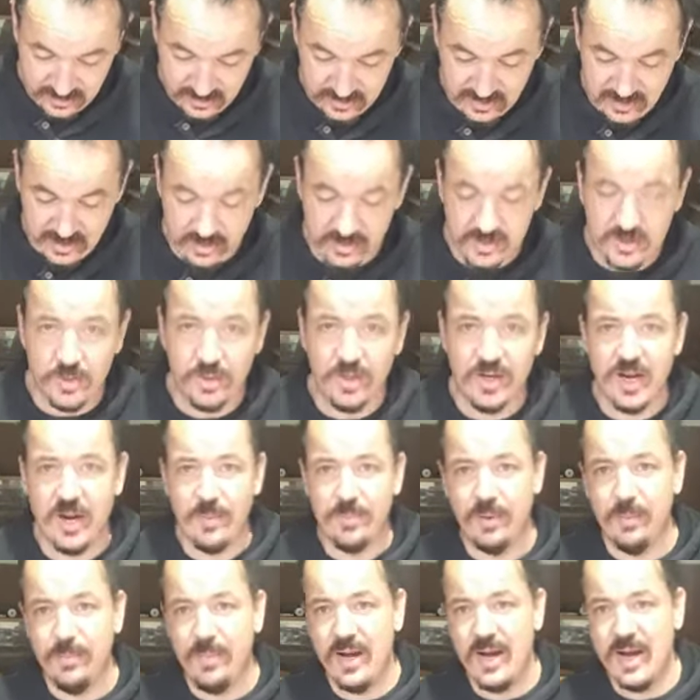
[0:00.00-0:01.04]
I'll do a couple
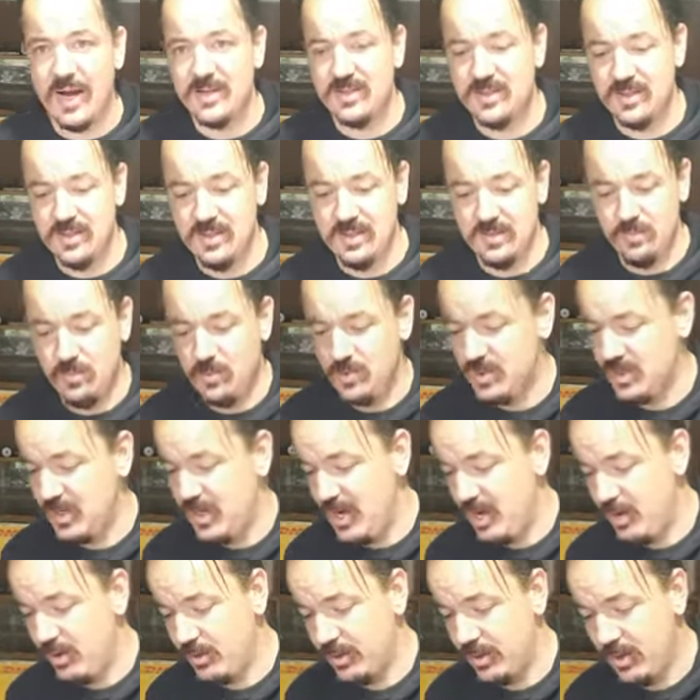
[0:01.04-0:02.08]
of passes and we'll see
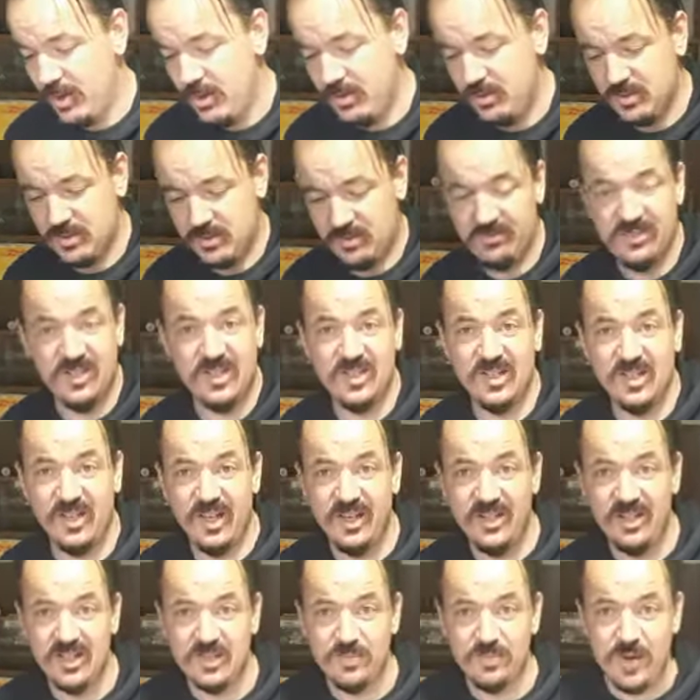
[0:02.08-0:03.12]
how it goes. Just
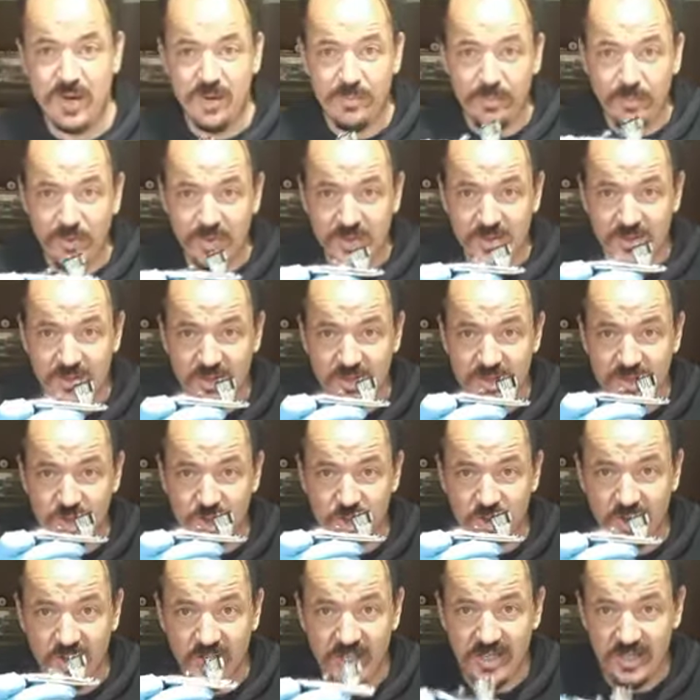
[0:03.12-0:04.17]
clean this bad boy; it's nice and
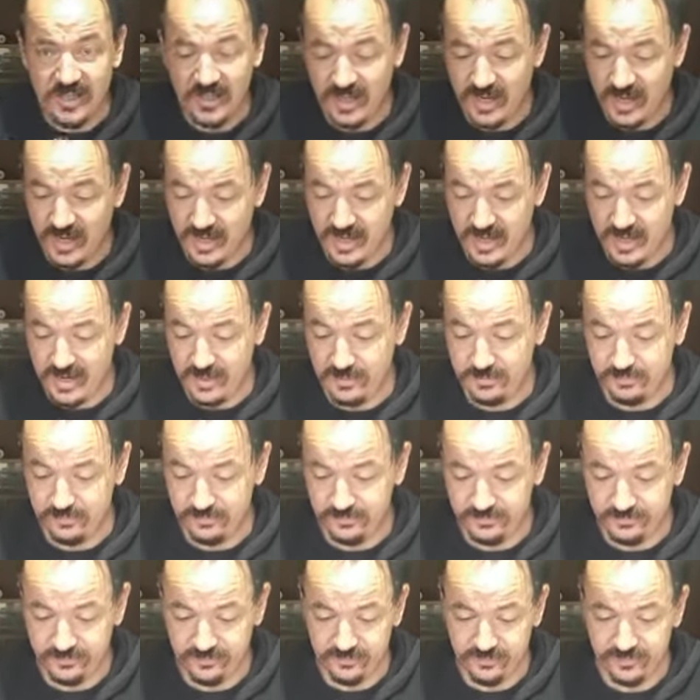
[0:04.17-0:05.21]
shiny. I
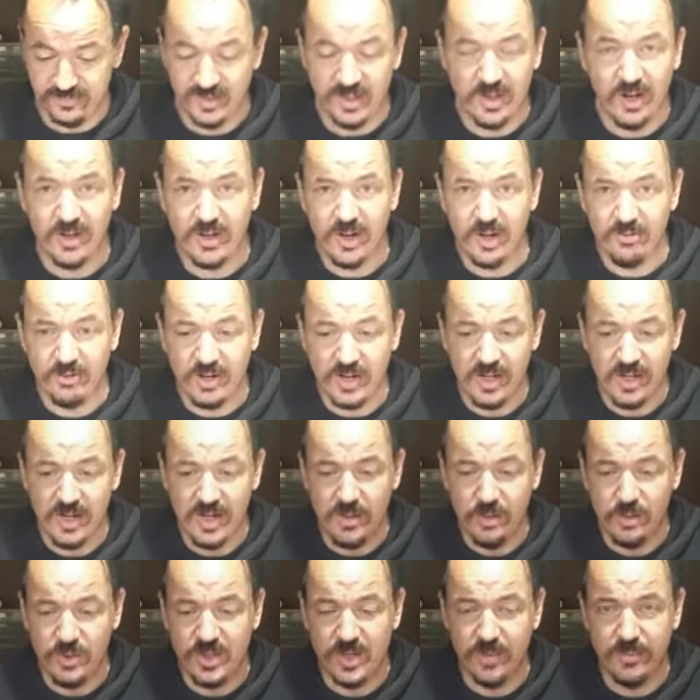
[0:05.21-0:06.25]
don't run a
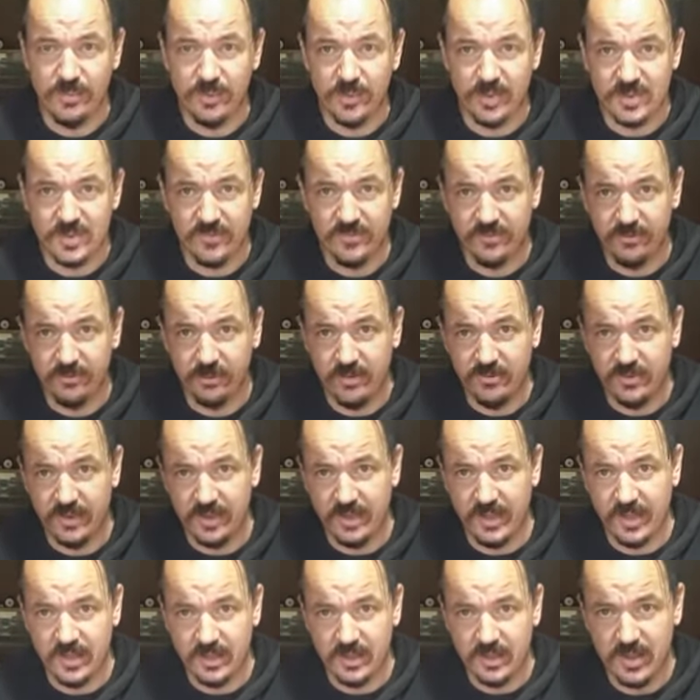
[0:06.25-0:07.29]
needle tip because I'm forever
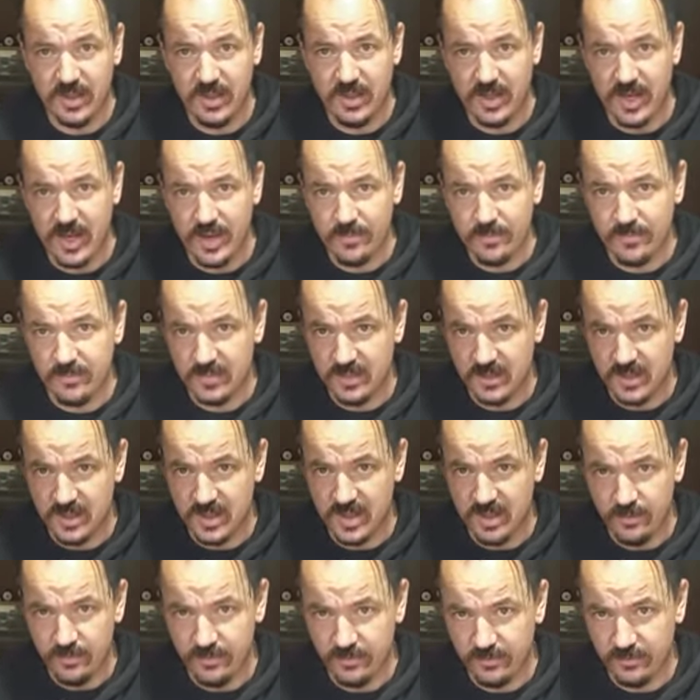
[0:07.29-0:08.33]
cleaning the
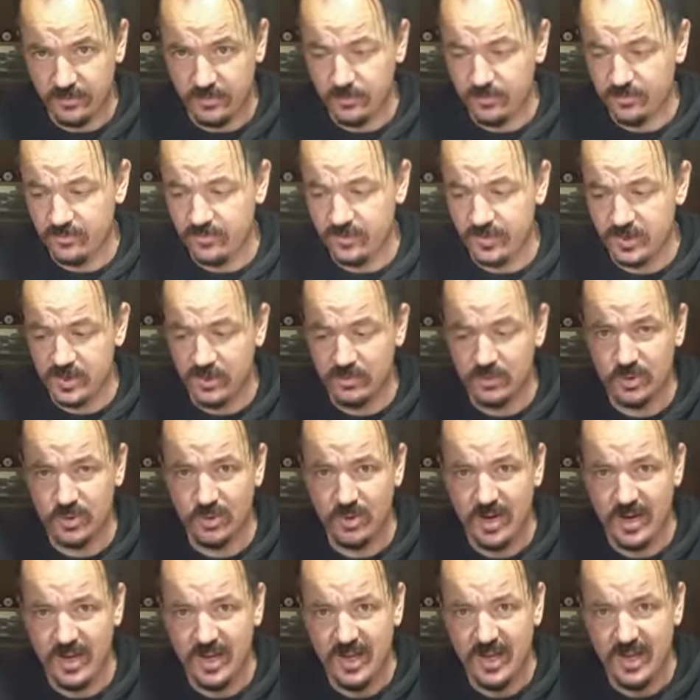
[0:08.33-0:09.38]
tip from the tip
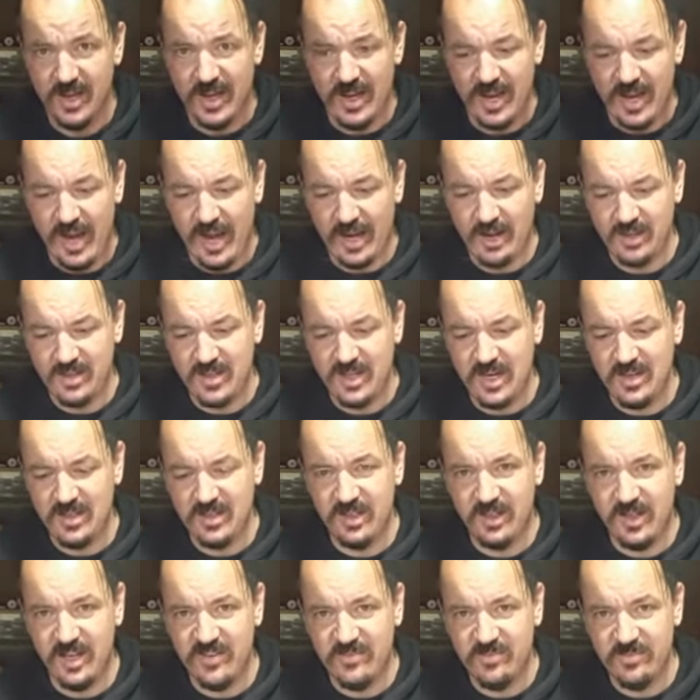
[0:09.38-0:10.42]
dry, and I tend to
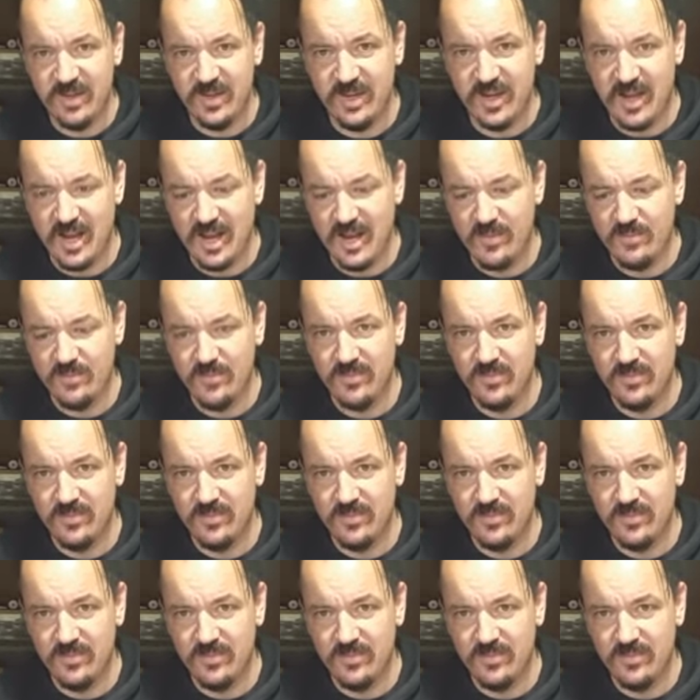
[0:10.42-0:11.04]
leave my